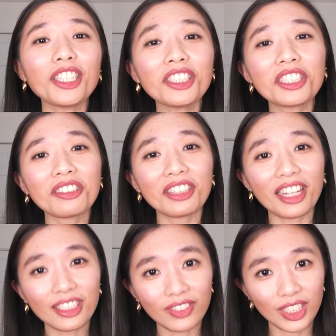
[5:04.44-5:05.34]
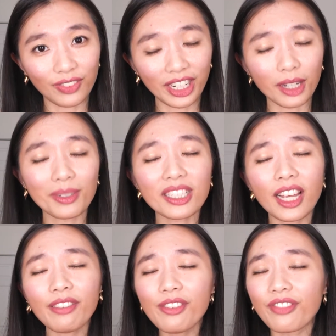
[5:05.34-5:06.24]
until the end of this video because I
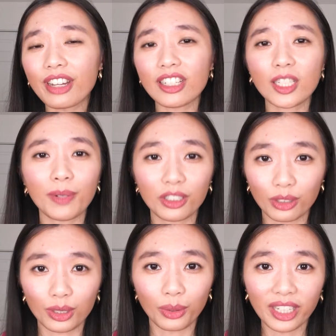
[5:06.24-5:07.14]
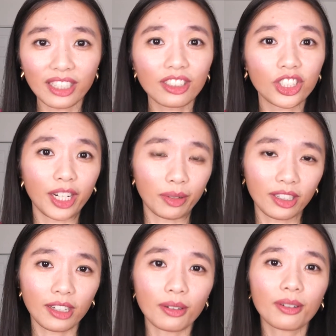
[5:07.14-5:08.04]
have a very special story to share with
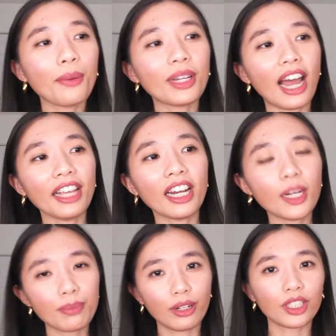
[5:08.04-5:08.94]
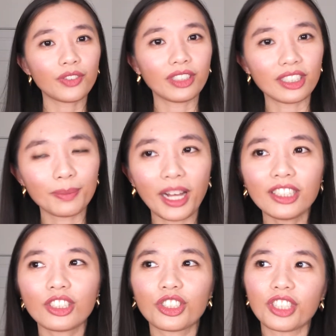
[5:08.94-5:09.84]
you. When I got approached for this
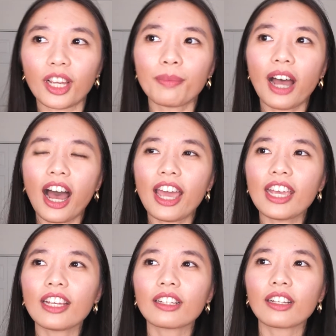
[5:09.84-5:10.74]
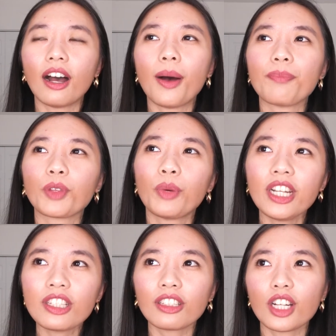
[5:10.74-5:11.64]
sponsorship, I um,
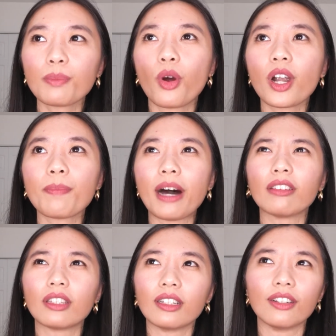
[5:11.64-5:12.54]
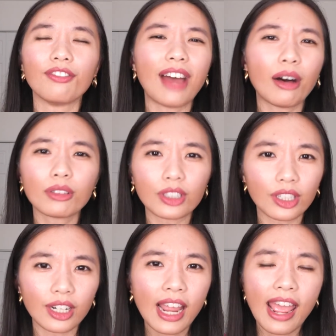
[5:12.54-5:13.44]
wanted to learn more about the
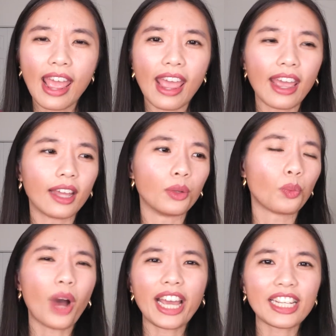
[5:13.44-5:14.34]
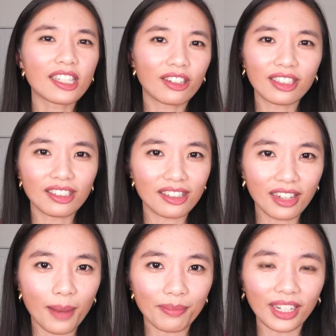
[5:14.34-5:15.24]
founder and why he started this
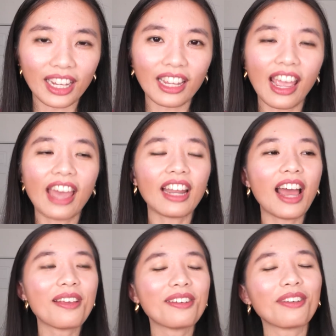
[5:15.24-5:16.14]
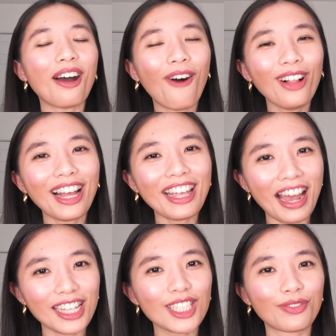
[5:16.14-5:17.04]
company, and I all I
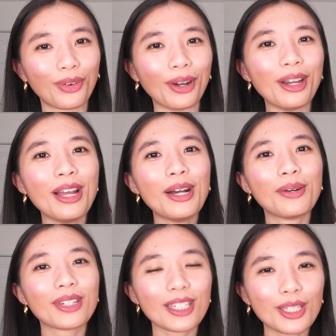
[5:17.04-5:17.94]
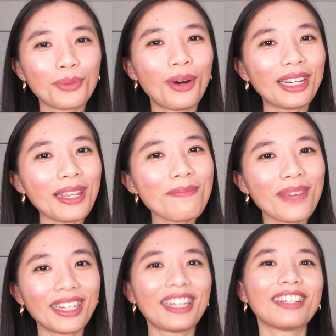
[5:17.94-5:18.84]
asked for was a twenty
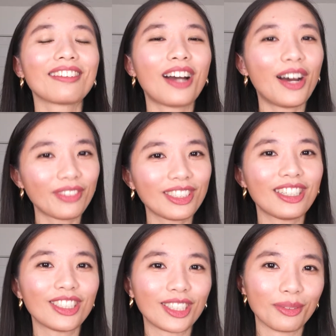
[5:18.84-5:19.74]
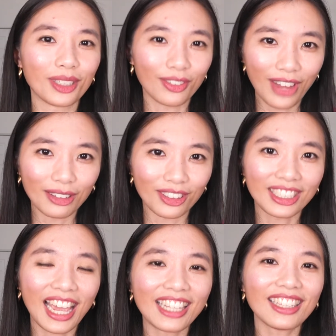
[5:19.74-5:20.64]
minute conversation with the founder,
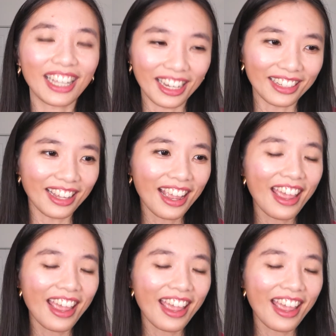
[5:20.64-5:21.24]
Ken Lian.